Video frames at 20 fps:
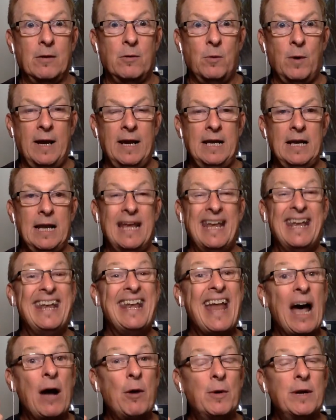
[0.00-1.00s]
Right?
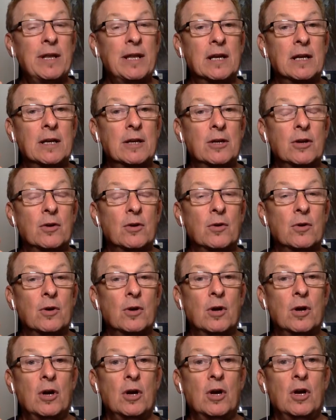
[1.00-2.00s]
Now what are you going to do?
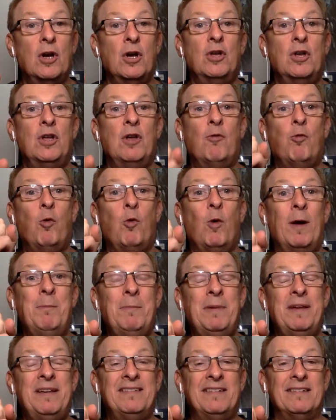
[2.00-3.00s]
You have one
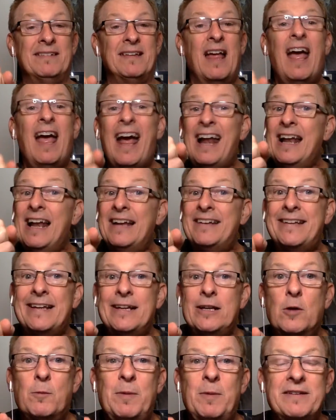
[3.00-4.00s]
business. And let's say
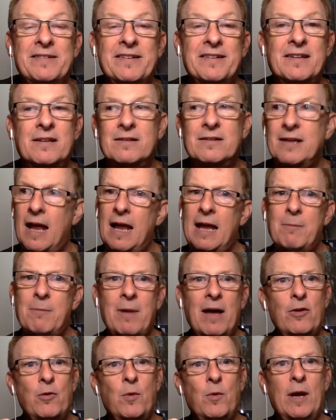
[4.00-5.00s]
your business goes, "Hey,
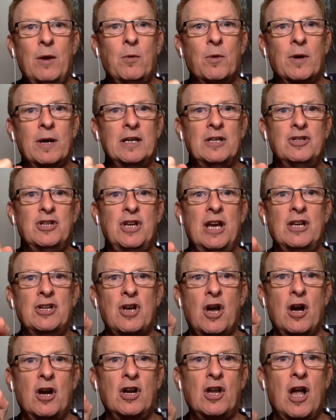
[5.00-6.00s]
by the way, we're going to change
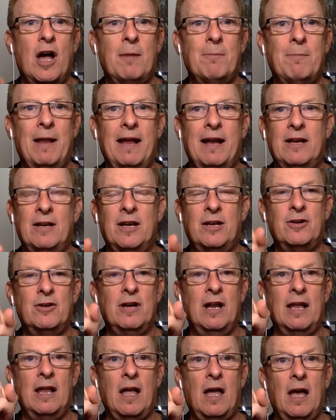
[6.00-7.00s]
our comp plan." And then you're
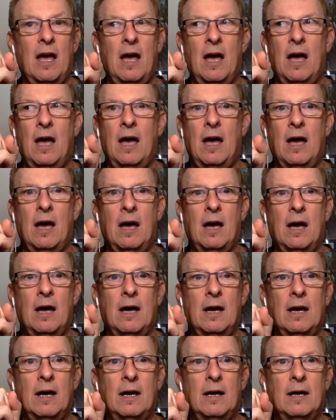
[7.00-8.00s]
like,
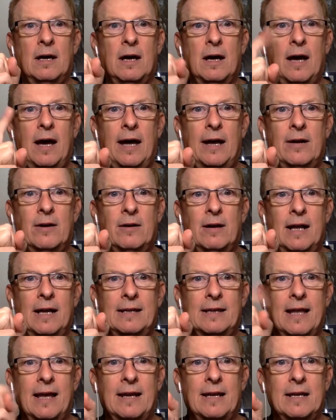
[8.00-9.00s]
"Uh, I don't
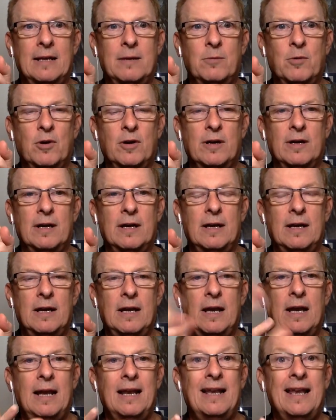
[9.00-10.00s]
like that anymore."
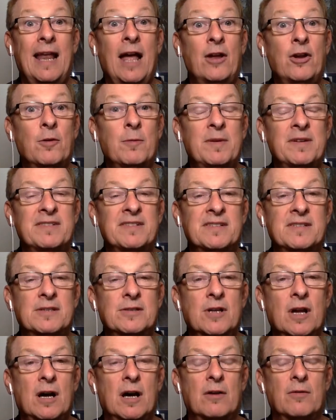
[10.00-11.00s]
Now your business
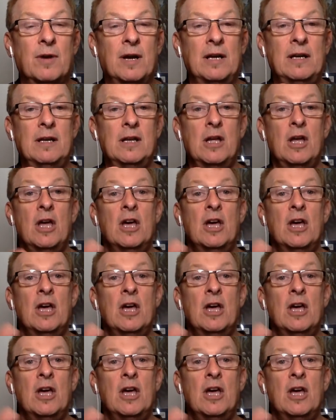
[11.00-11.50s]
is gone, right?